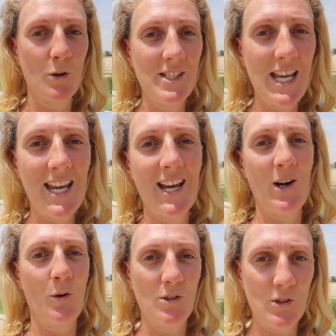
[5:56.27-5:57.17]
or
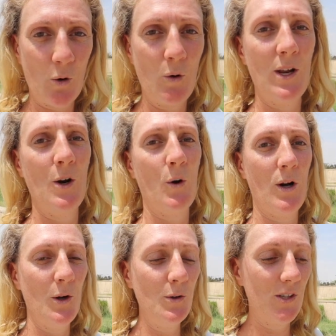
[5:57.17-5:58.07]
taken or stolen or
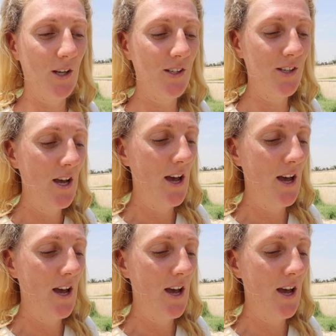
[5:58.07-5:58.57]
looted,